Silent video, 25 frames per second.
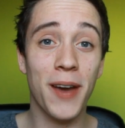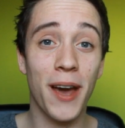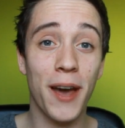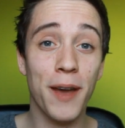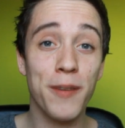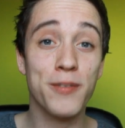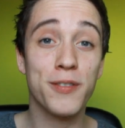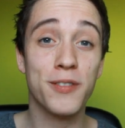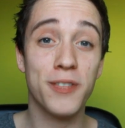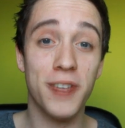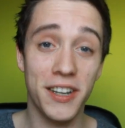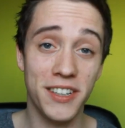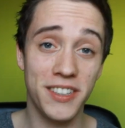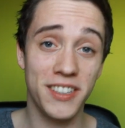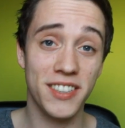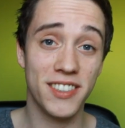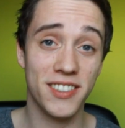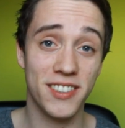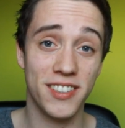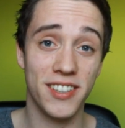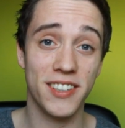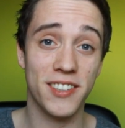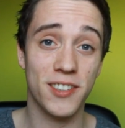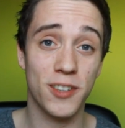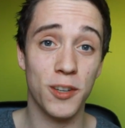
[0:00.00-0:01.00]
to have such a
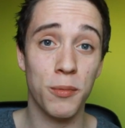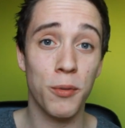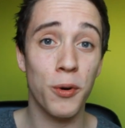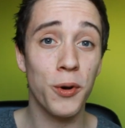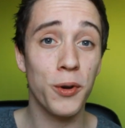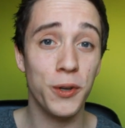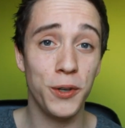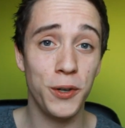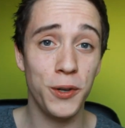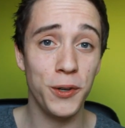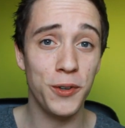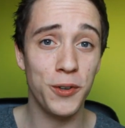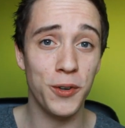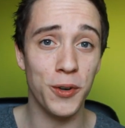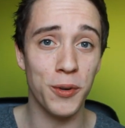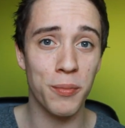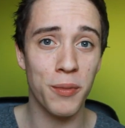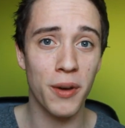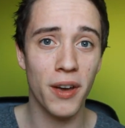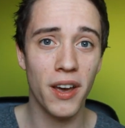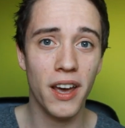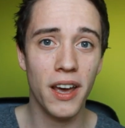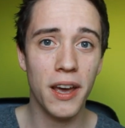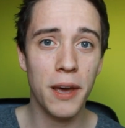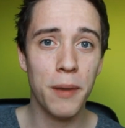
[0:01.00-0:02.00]
system on YouTube